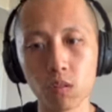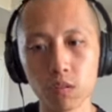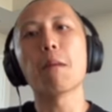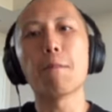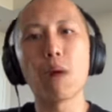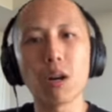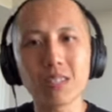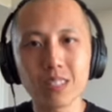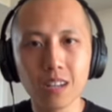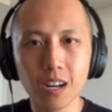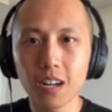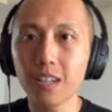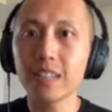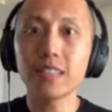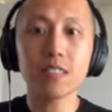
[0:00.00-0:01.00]
But
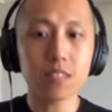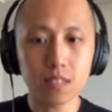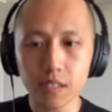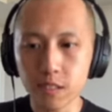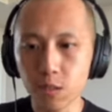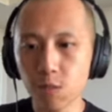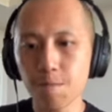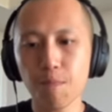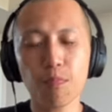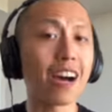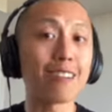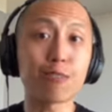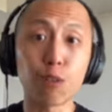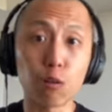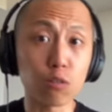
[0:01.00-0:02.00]
personally, still,
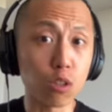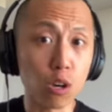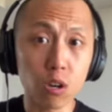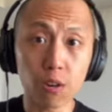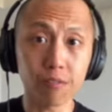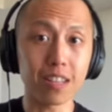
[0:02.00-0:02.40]
I don't know